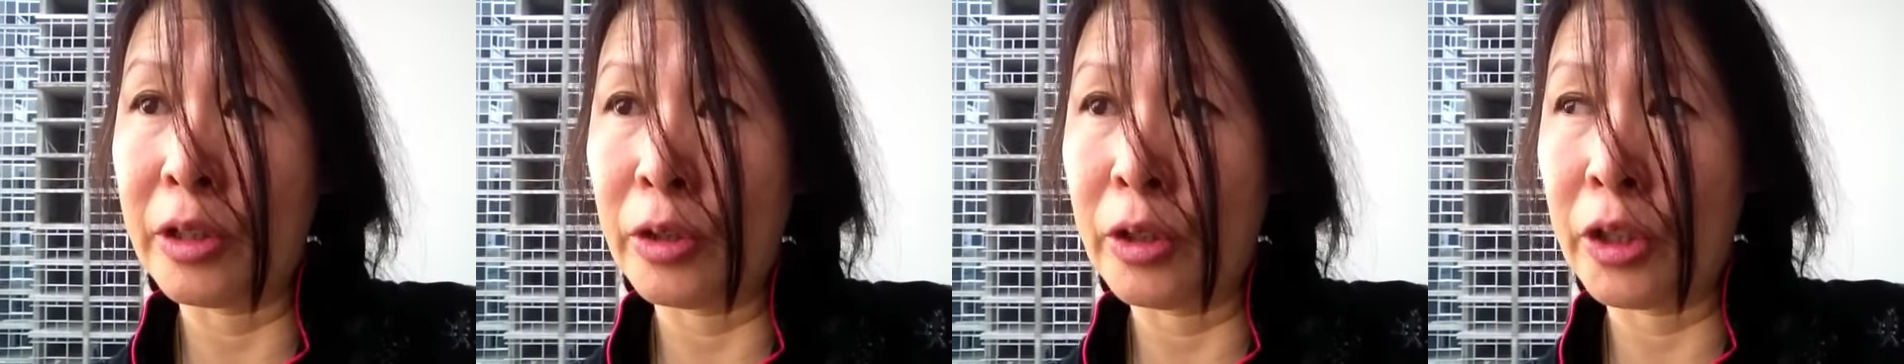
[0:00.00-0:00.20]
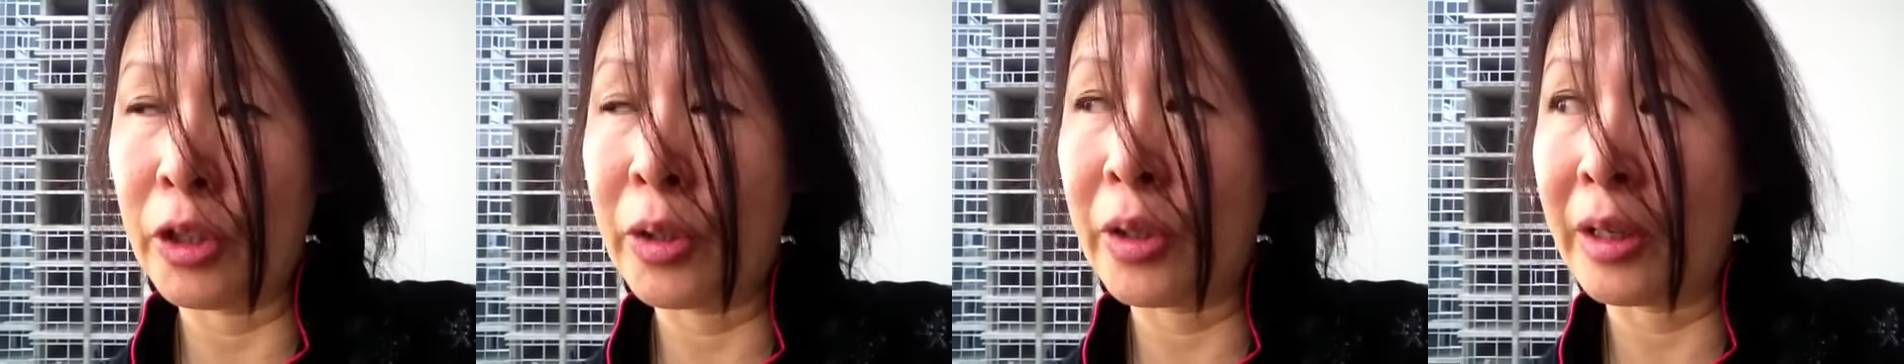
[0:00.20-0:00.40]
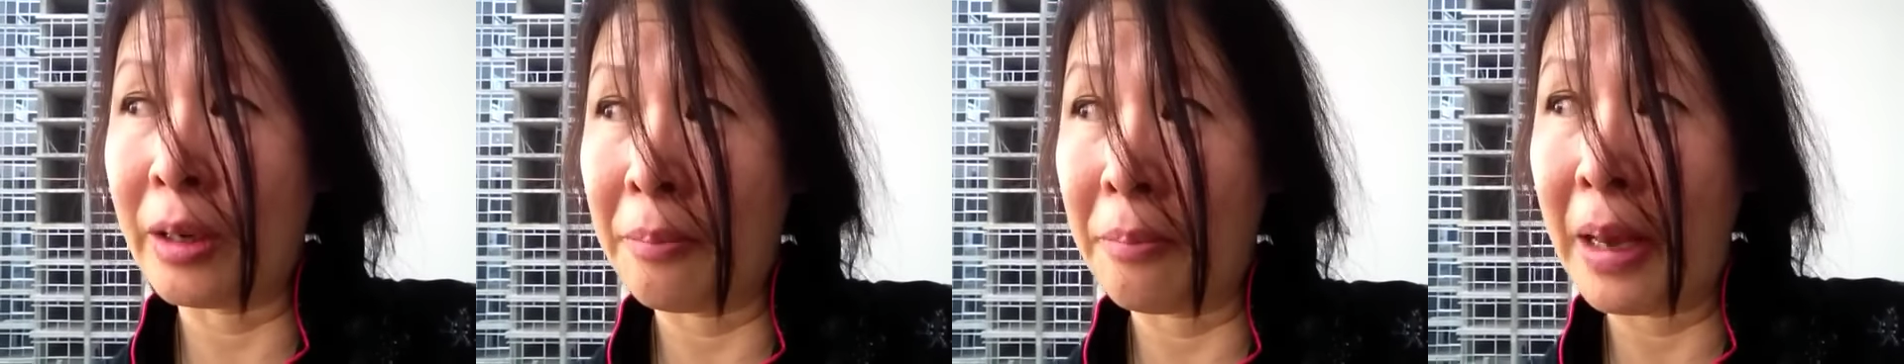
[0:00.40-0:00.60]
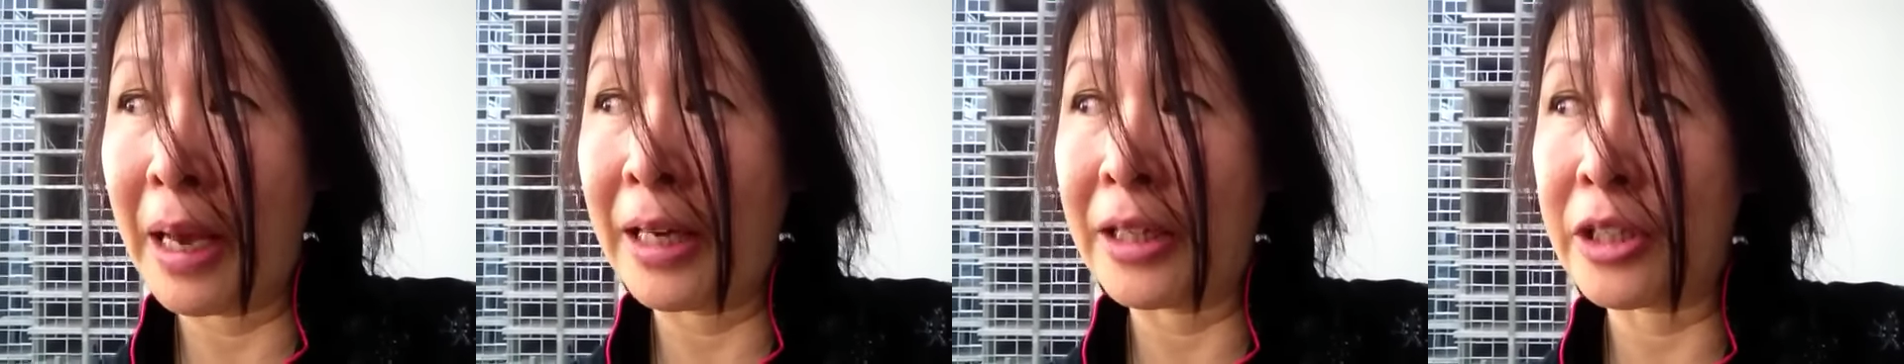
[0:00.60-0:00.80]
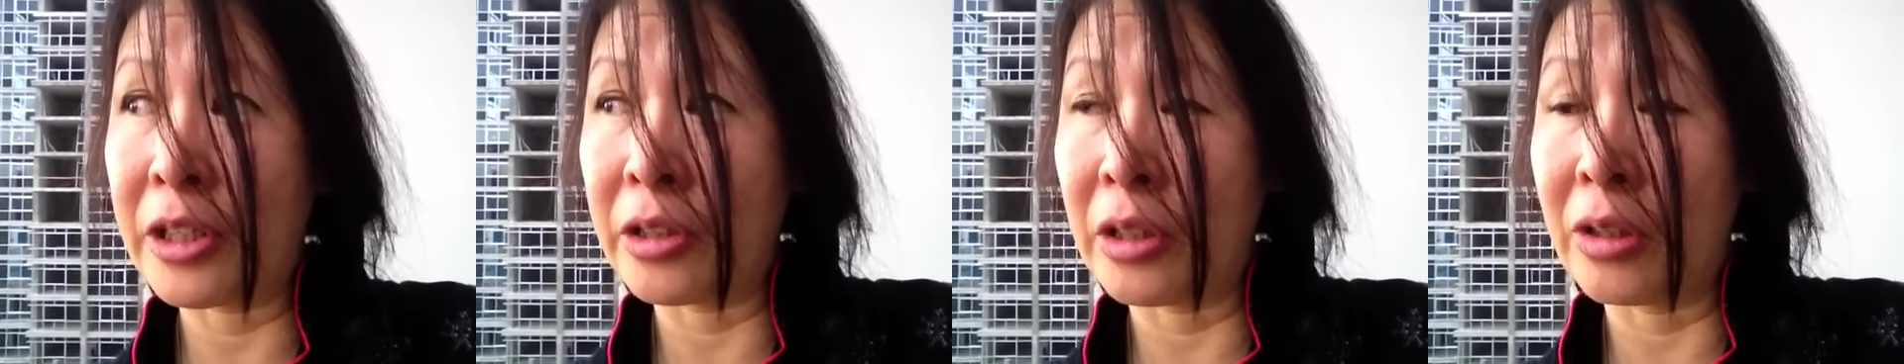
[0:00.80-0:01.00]
you can
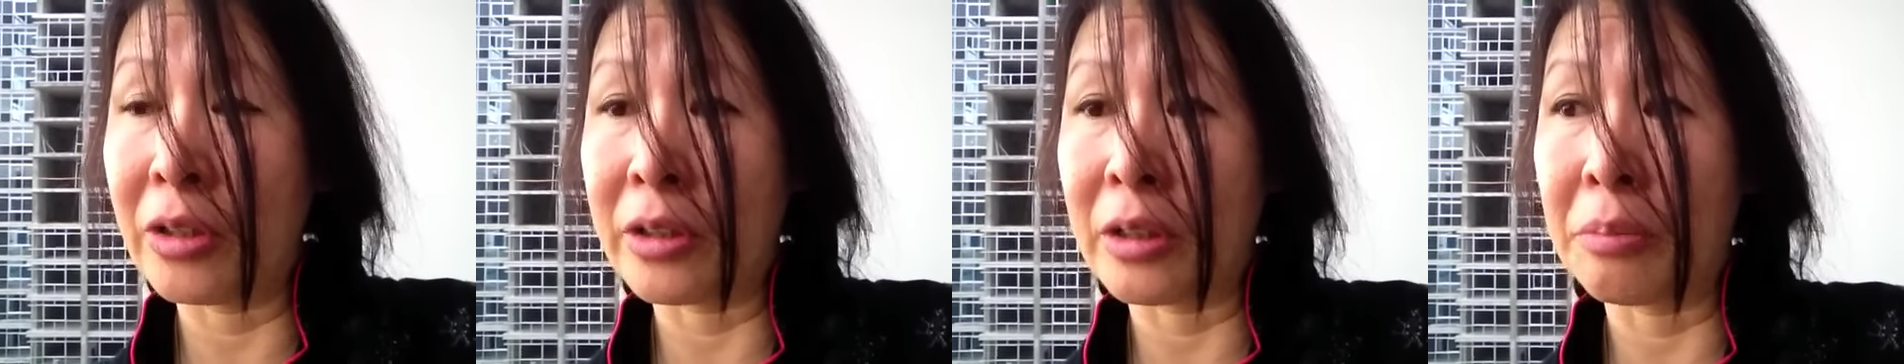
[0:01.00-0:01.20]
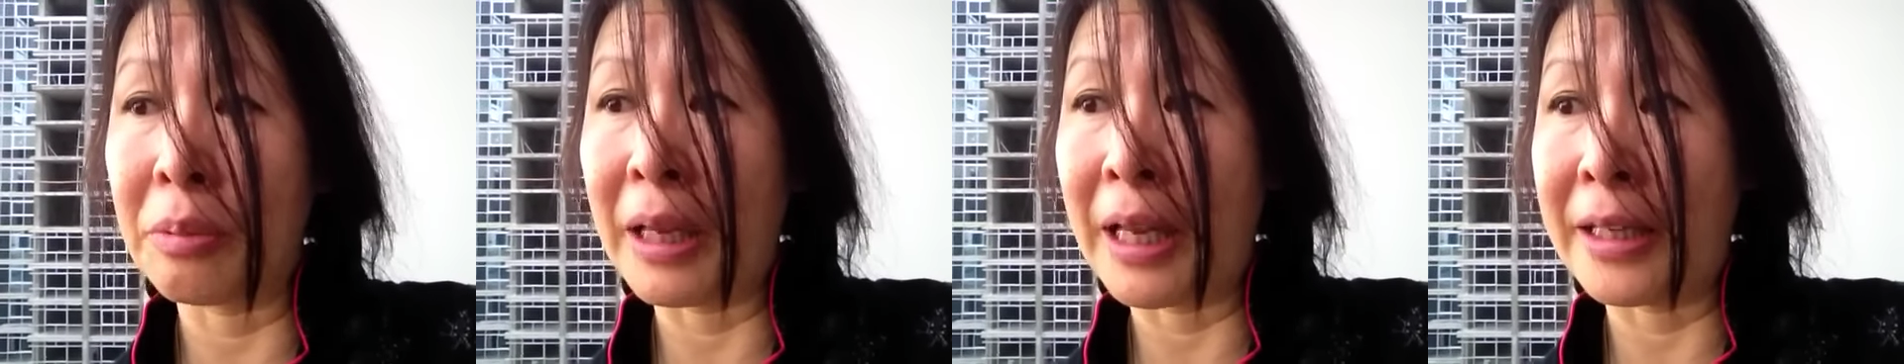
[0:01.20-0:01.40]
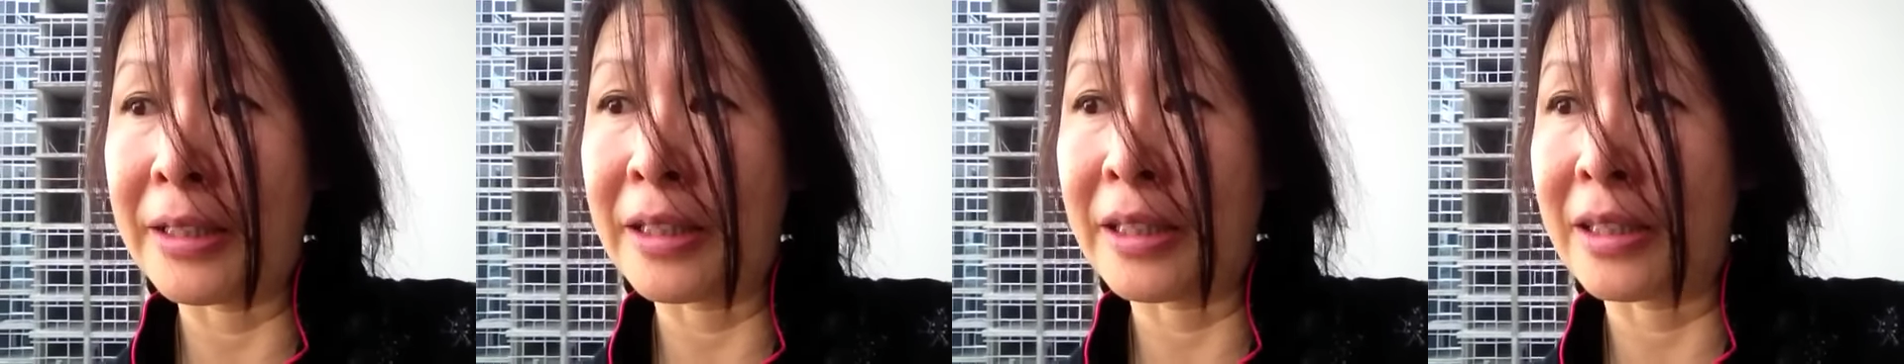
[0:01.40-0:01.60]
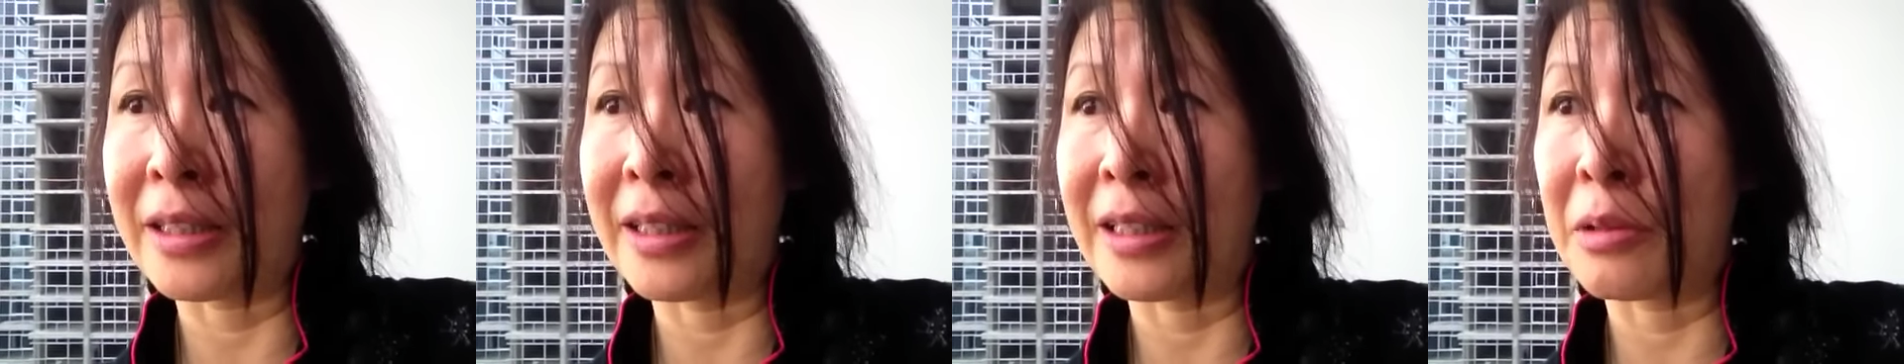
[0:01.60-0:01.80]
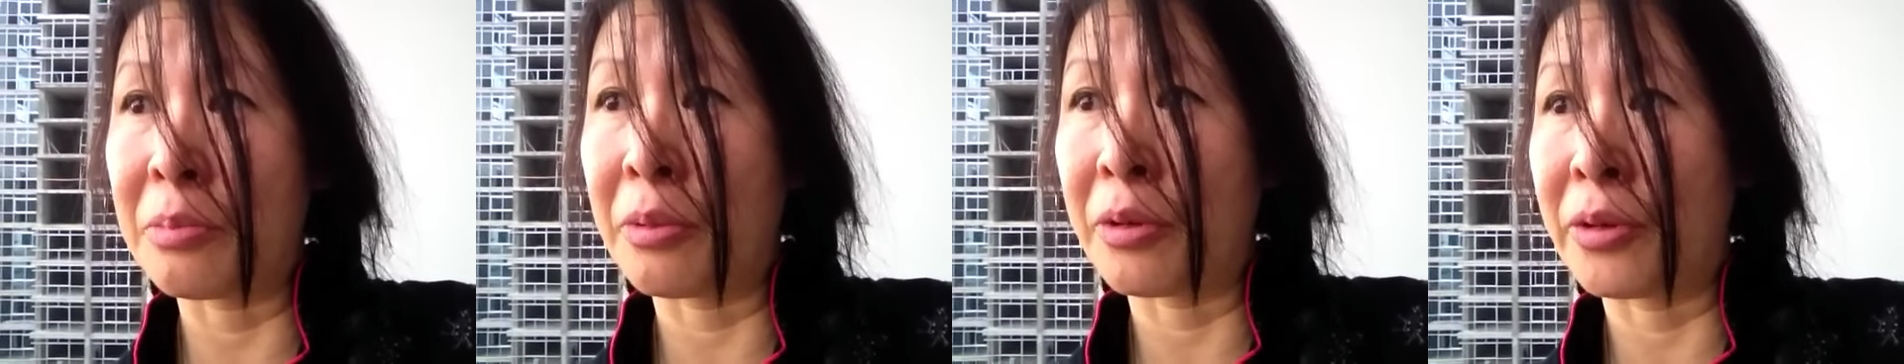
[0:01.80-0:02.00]
imagine all the plastic
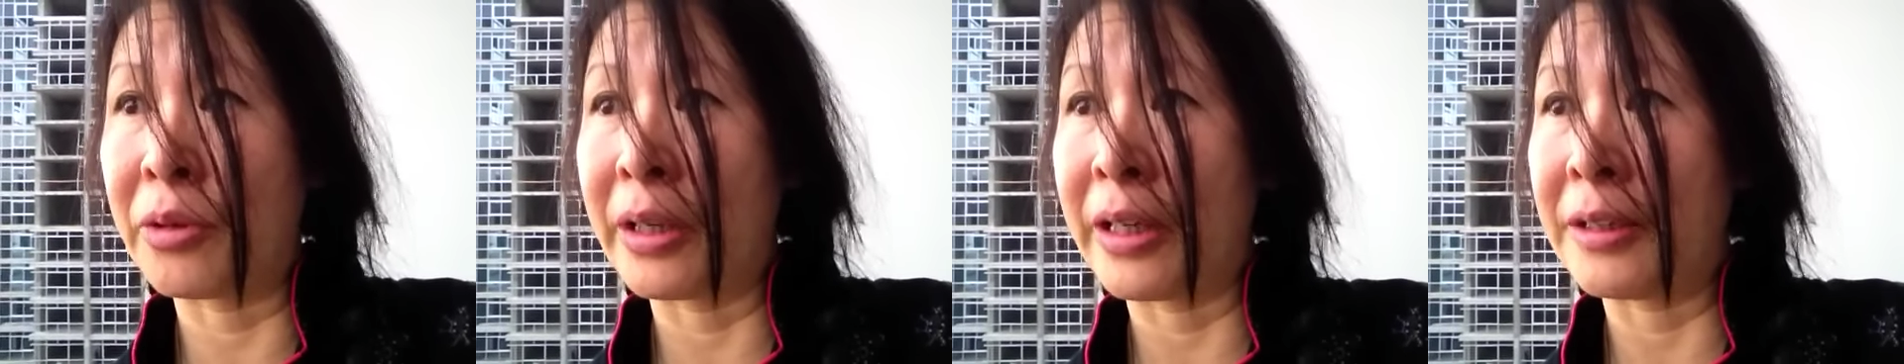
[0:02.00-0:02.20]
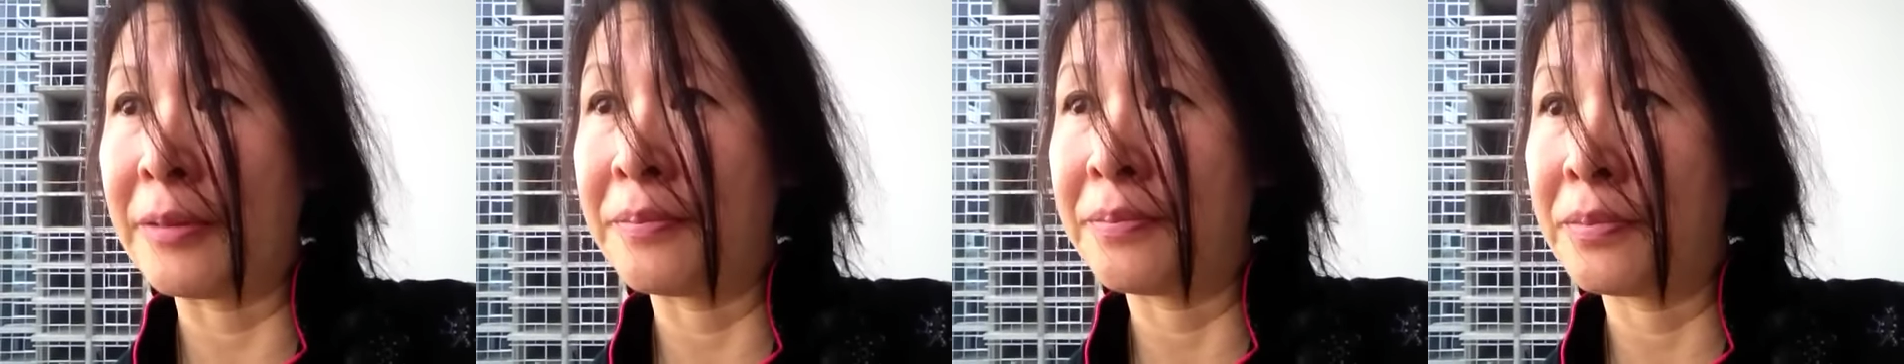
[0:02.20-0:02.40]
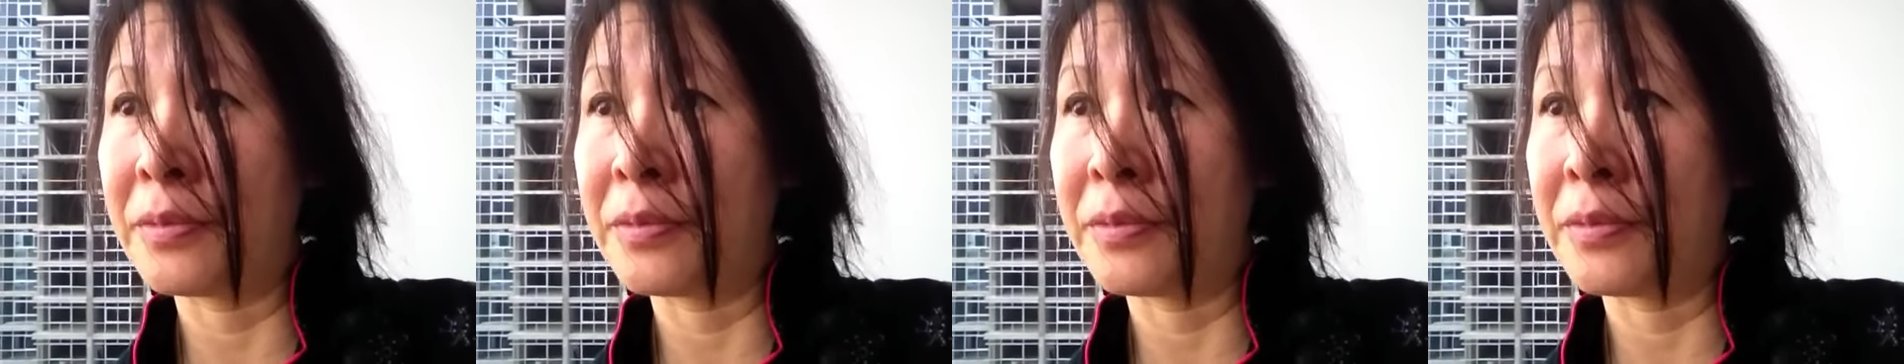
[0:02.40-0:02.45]
that's burning.